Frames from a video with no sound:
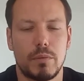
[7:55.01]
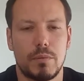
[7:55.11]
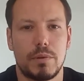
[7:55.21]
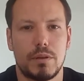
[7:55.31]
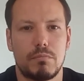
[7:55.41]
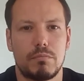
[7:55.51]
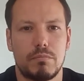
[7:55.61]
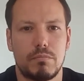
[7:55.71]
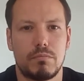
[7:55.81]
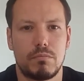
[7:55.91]
Maybe
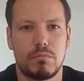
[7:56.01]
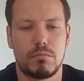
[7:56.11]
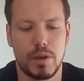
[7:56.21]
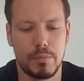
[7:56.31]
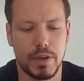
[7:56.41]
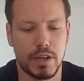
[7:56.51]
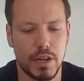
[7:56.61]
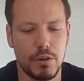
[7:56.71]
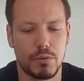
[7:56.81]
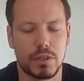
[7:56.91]
I
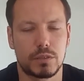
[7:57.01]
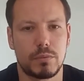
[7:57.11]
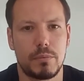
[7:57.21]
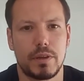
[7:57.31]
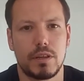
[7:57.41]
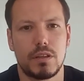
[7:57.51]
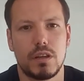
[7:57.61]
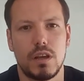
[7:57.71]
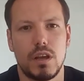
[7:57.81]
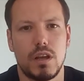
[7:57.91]
can do this. Maybe
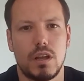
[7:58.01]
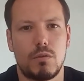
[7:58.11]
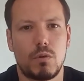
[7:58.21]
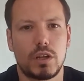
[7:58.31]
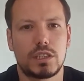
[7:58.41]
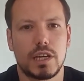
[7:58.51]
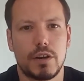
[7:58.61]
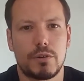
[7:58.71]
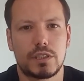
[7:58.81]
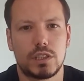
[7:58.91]
writing
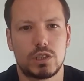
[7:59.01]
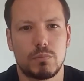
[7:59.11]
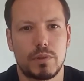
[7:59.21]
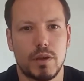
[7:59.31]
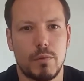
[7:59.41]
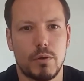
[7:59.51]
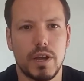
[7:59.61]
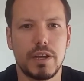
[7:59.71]
lyrics is something I'm okay